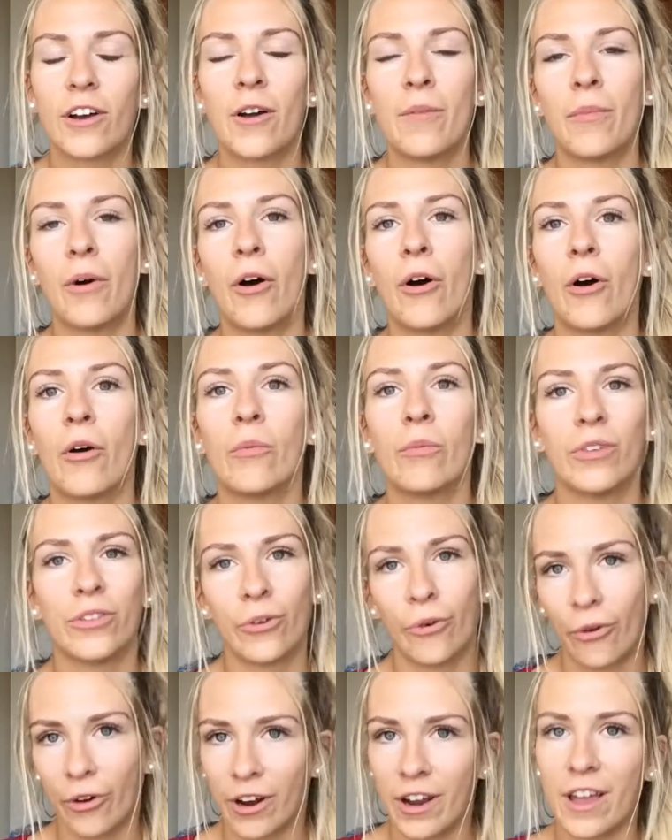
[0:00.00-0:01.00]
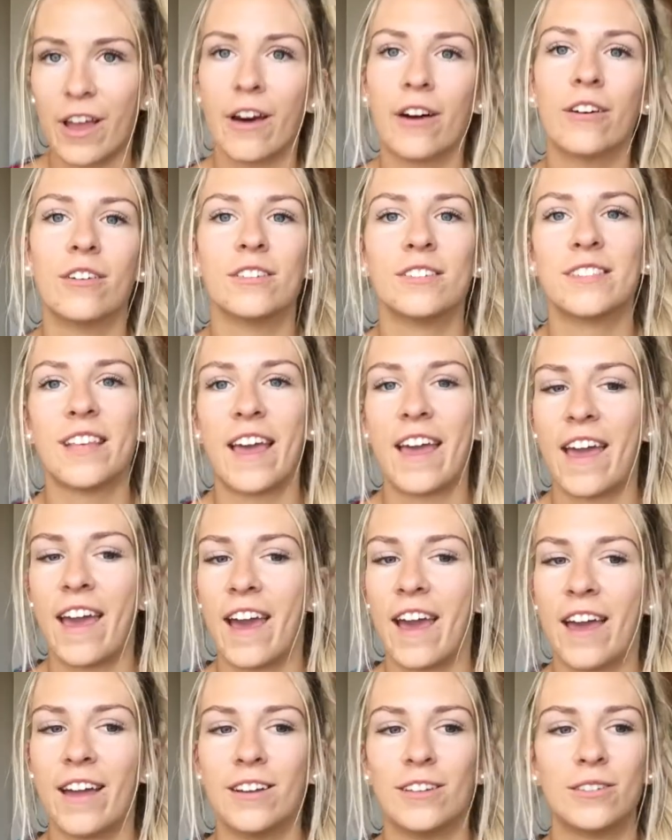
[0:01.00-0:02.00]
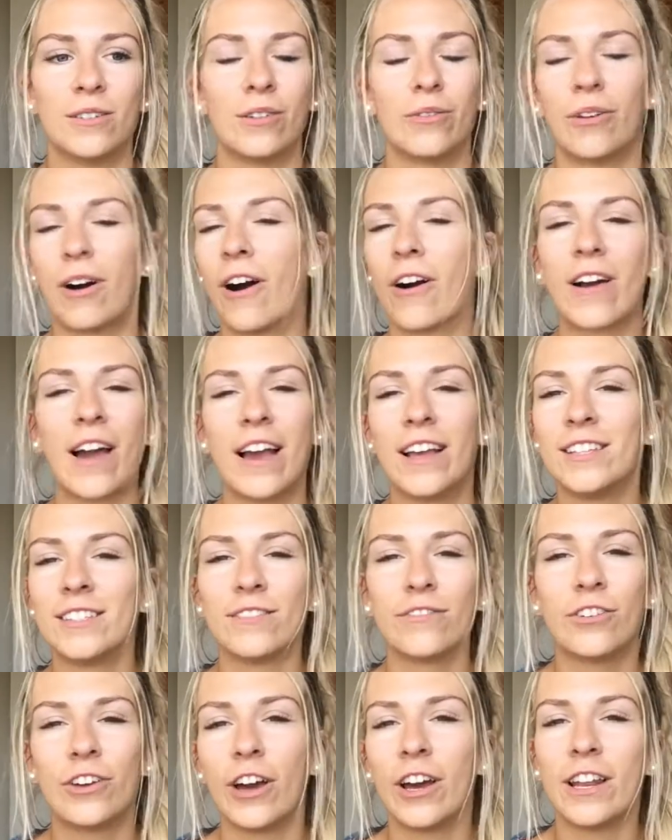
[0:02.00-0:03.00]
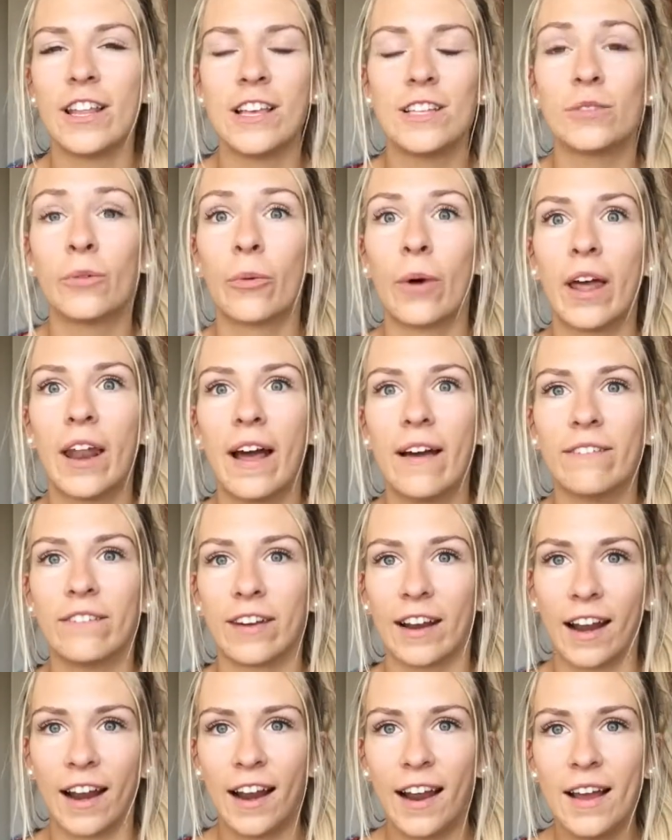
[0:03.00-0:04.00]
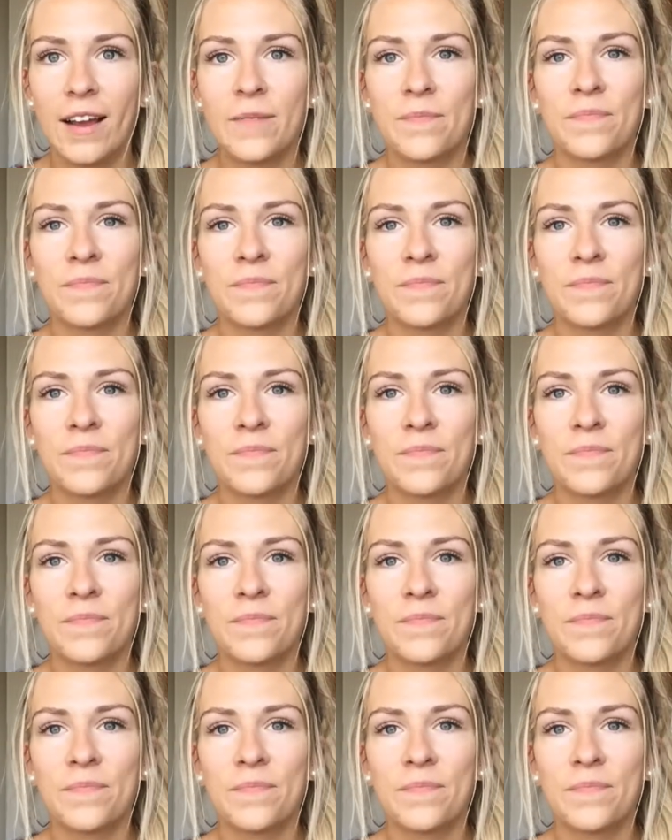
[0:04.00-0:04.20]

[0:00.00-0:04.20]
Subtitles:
come home with Oreos and all kinds of goodies, whatever.